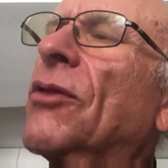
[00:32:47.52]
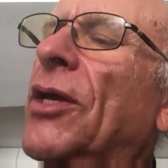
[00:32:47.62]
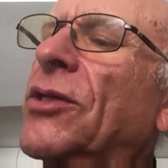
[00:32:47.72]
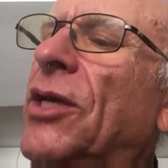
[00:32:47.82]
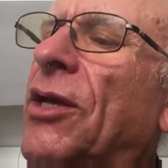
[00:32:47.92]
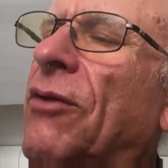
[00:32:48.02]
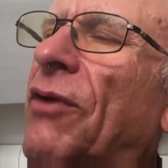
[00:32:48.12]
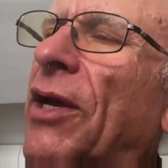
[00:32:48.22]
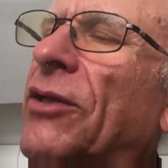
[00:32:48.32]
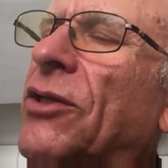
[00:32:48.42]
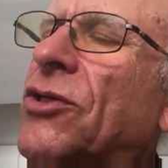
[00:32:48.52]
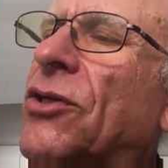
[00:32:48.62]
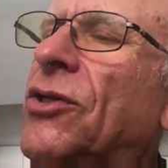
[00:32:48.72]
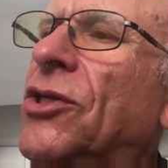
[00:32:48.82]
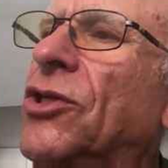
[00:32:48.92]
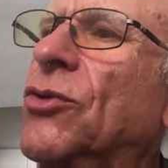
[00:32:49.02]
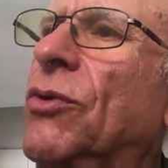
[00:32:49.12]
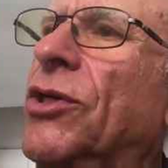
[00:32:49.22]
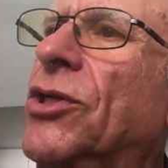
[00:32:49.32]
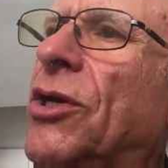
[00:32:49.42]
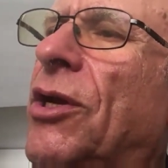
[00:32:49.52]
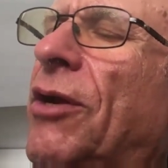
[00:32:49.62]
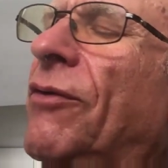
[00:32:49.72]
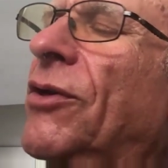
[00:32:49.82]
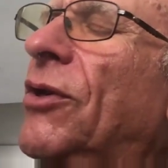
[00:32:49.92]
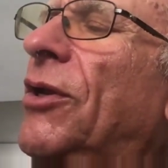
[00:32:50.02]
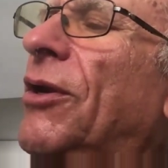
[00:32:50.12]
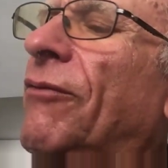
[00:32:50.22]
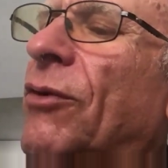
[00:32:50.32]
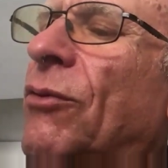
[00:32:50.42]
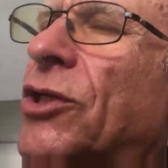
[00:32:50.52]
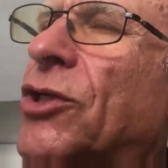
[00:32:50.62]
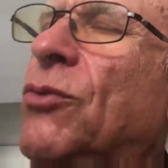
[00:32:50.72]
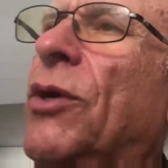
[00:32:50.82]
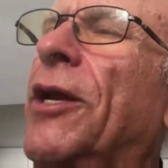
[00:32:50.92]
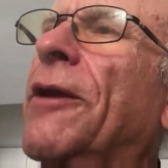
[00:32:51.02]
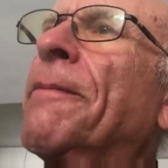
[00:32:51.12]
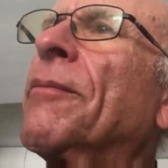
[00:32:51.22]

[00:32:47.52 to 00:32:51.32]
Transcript: they take advantage of the situation in every which way,